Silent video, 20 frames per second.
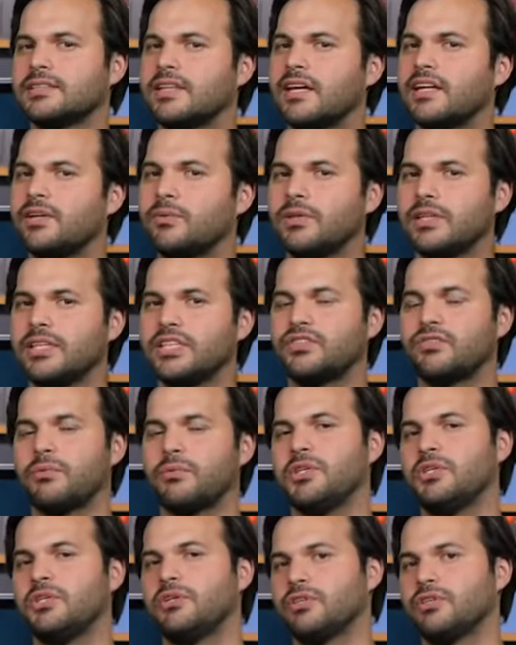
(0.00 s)
study released
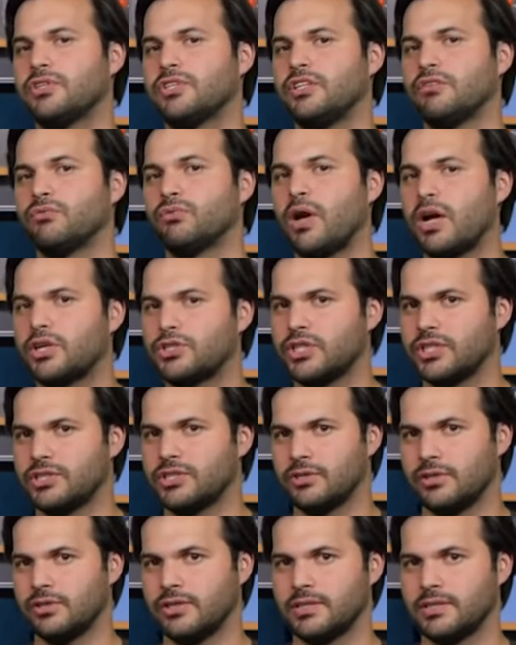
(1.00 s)
from the University of
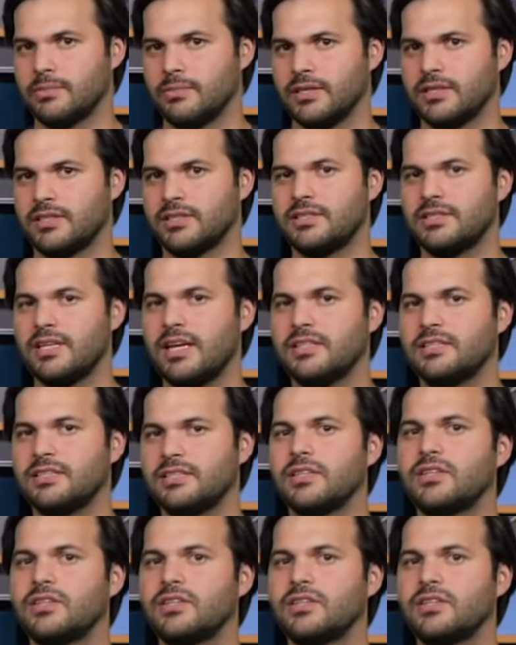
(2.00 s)
Rochester this month states